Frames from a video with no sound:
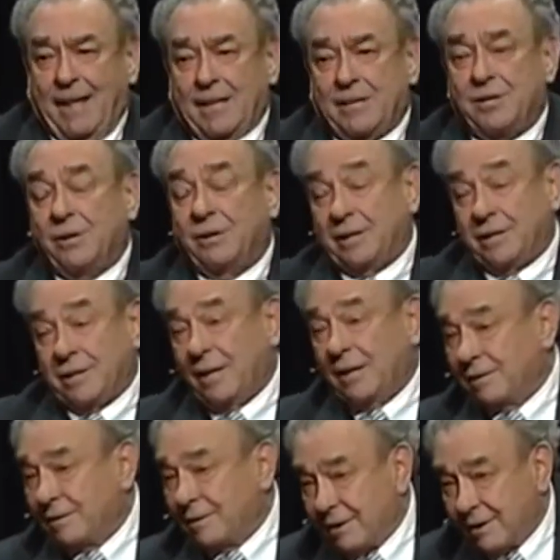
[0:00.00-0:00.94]
And so he
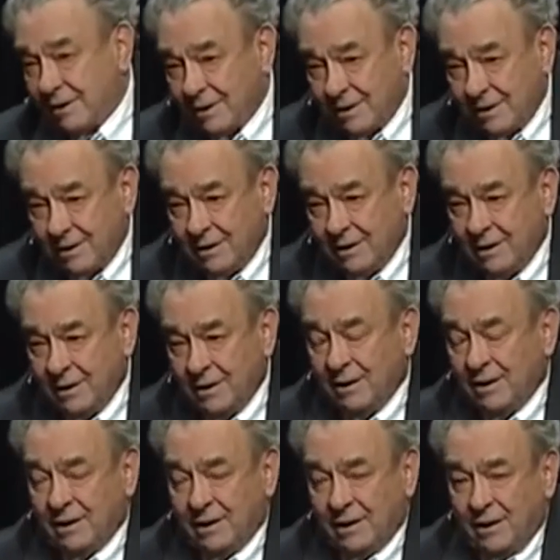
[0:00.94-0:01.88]
says,
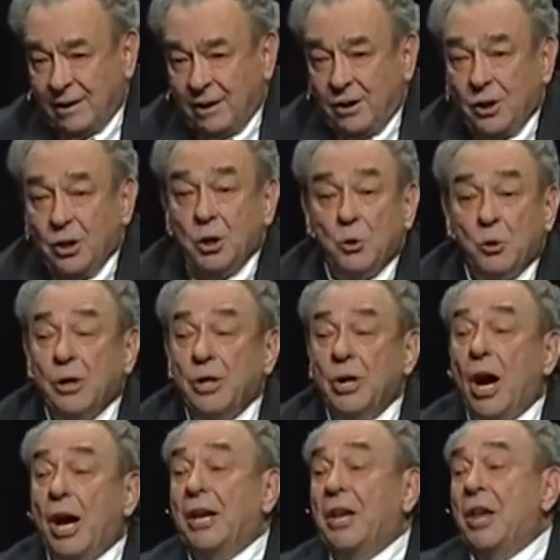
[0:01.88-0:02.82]
You are
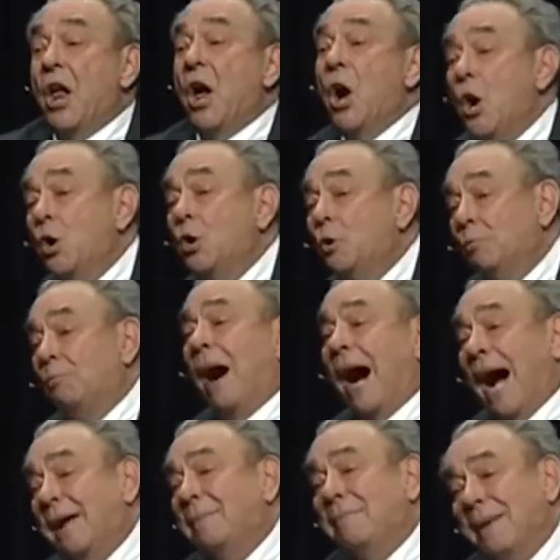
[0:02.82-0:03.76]
not known
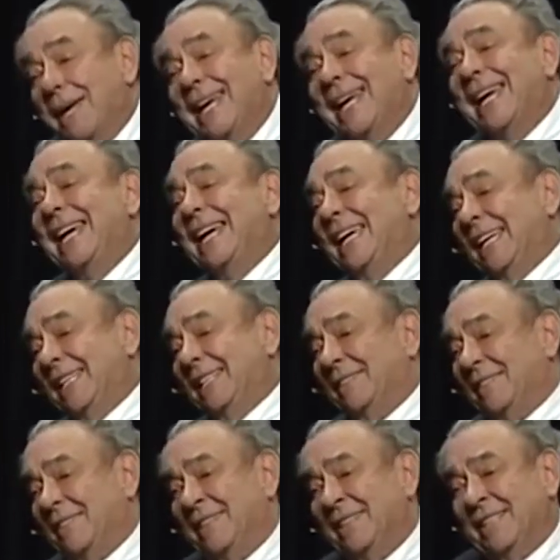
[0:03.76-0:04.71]
by me
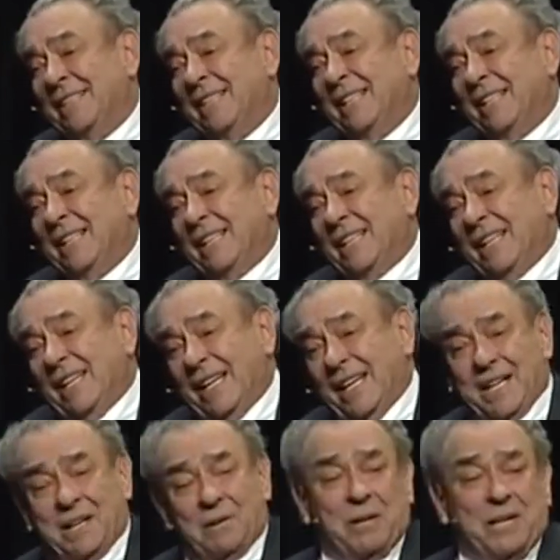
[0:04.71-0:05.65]

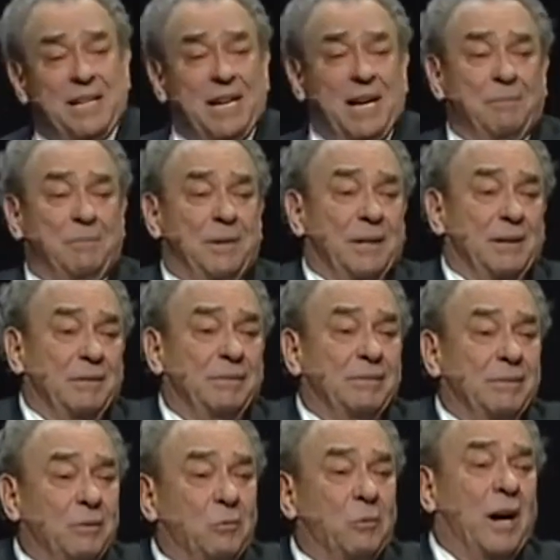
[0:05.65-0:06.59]
in a
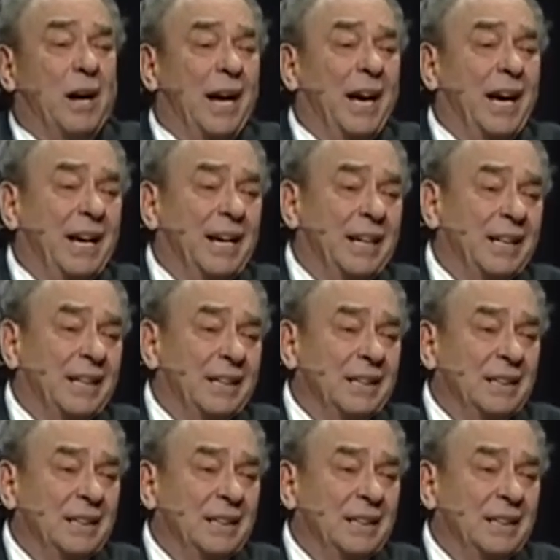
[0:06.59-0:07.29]
redemptive way.